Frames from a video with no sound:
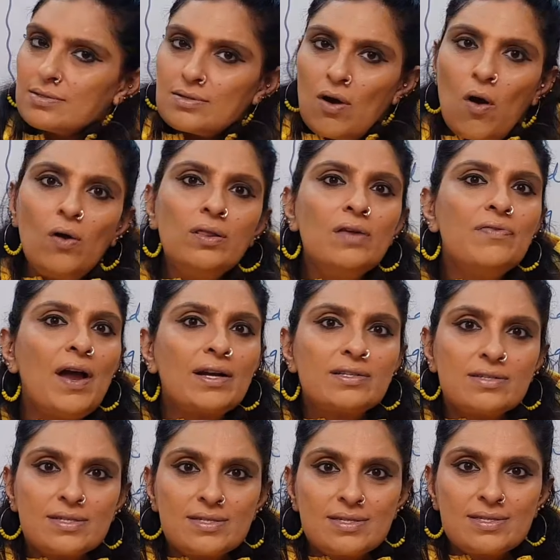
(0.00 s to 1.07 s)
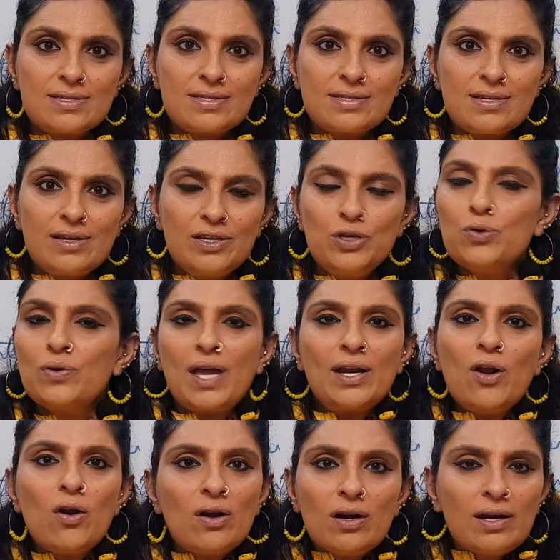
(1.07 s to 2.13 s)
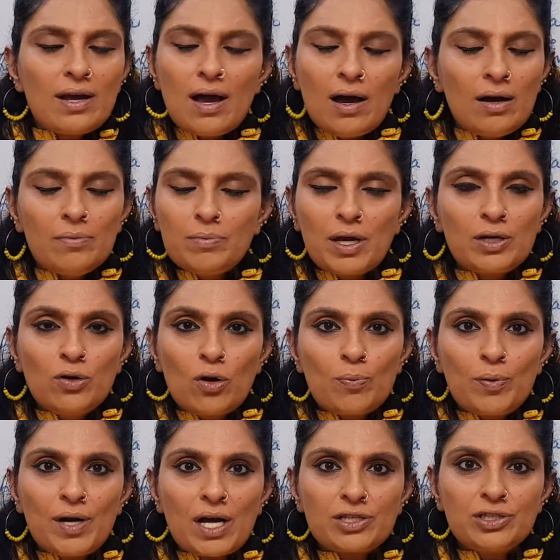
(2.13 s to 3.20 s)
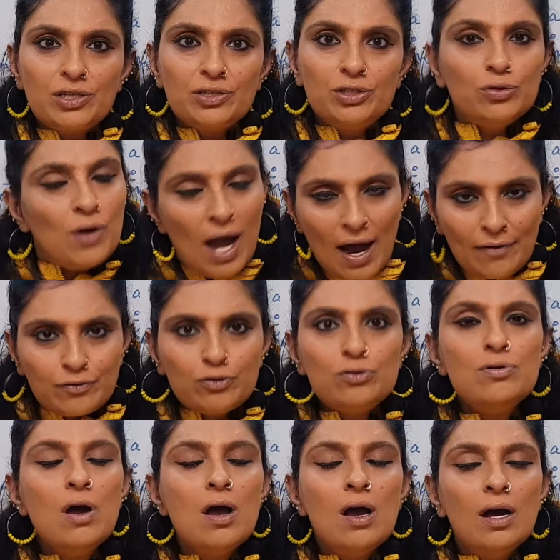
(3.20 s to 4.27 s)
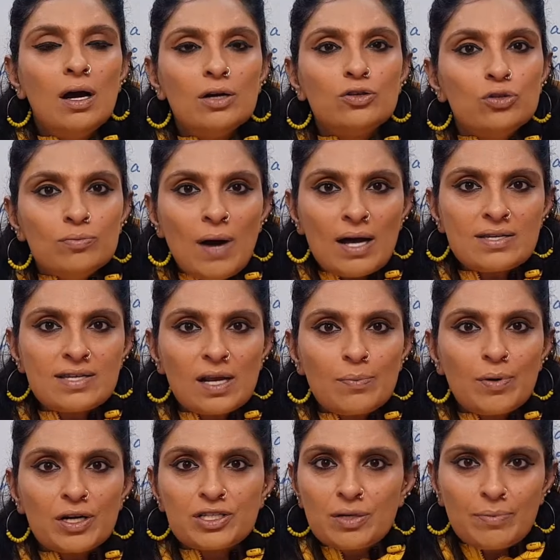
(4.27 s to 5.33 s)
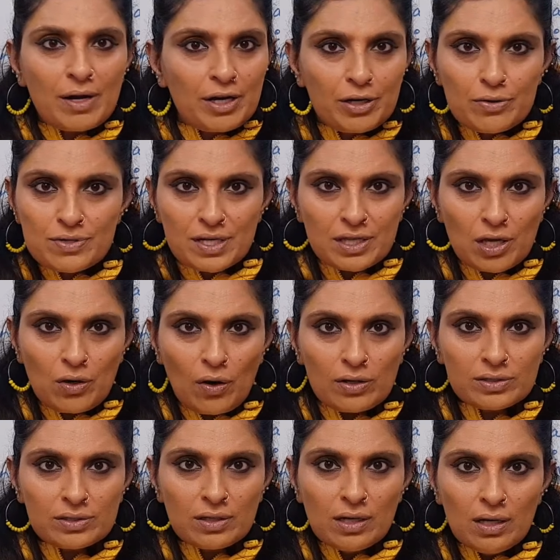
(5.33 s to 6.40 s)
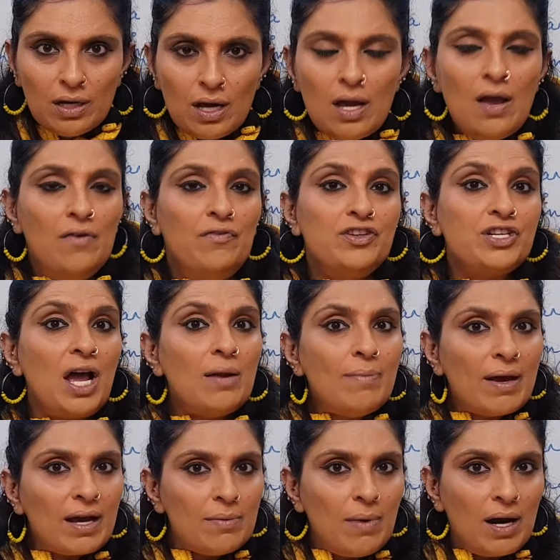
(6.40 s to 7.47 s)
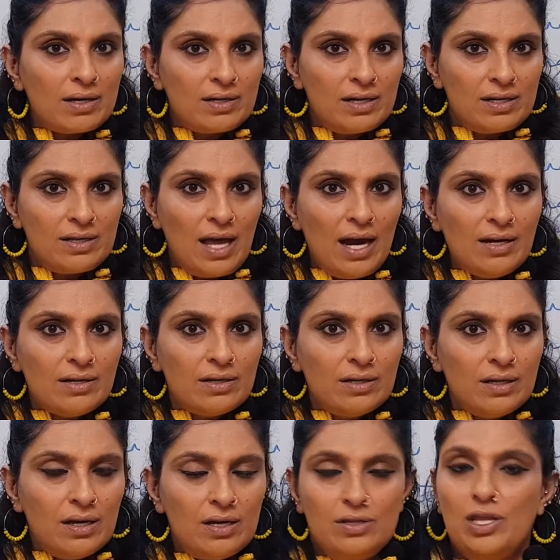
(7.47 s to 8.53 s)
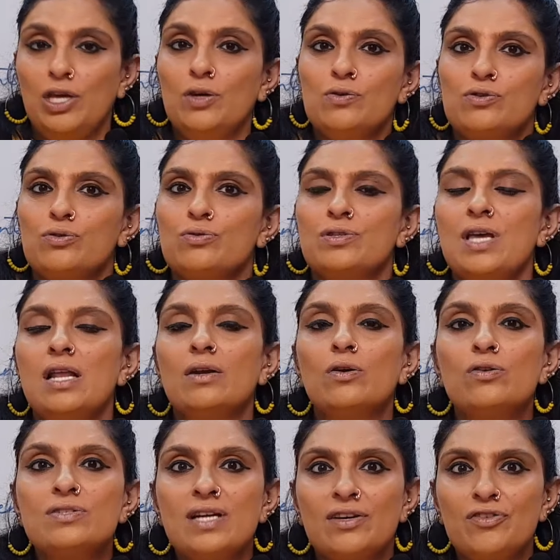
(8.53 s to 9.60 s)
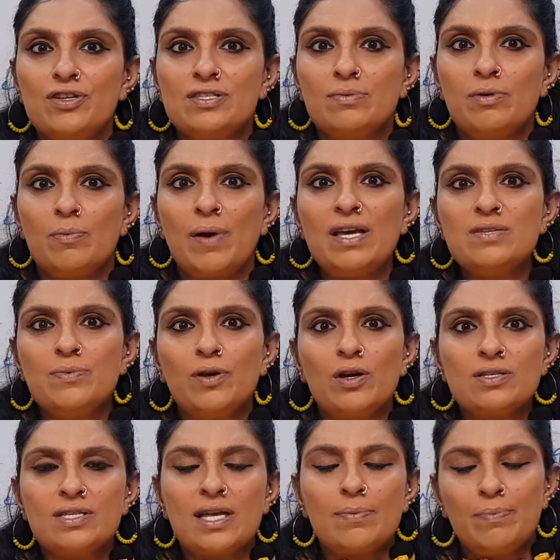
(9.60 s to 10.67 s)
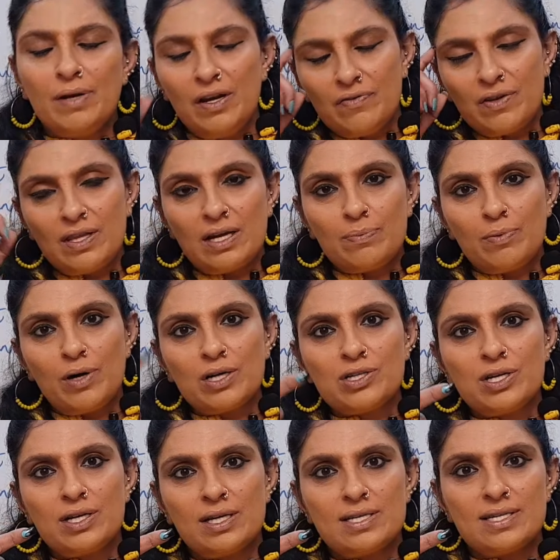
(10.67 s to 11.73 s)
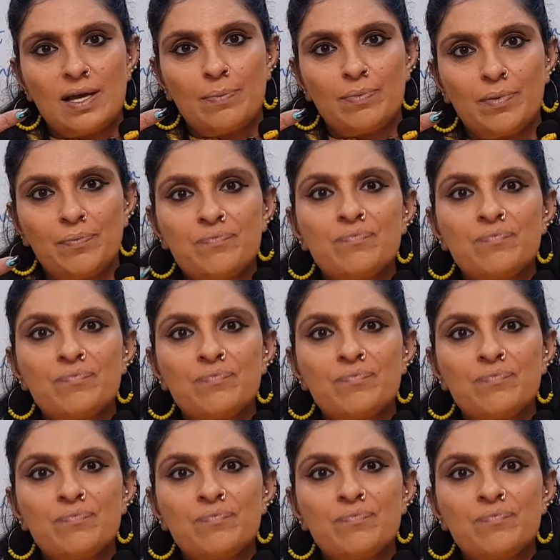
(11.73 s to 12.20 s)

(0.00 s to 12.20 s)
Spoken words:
All the factors. You cannot ignore production. You have to do mass scale production by reducing the cost. Vishal Mega Mart did that. They used to sell goods at reasonable price because they believed in that production concept.